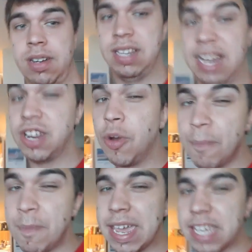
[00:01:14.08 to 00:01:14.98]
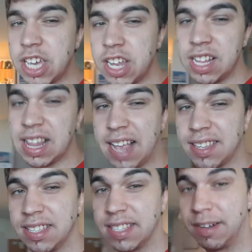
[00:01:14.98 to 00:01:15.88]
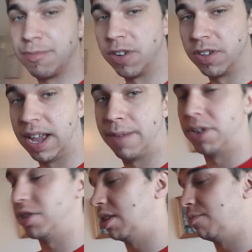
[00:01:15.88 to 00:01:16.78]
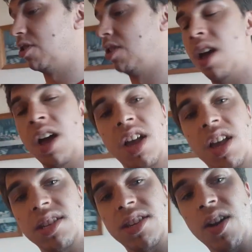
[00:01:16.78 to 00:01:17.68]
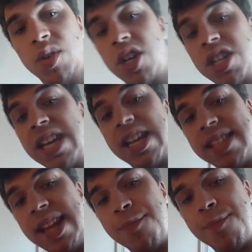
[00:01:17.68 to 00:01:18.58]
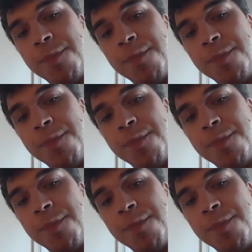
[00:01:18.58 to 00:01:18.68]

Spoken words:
They don't make good glasses anymore that much anymore. So I'll talk to you guys then.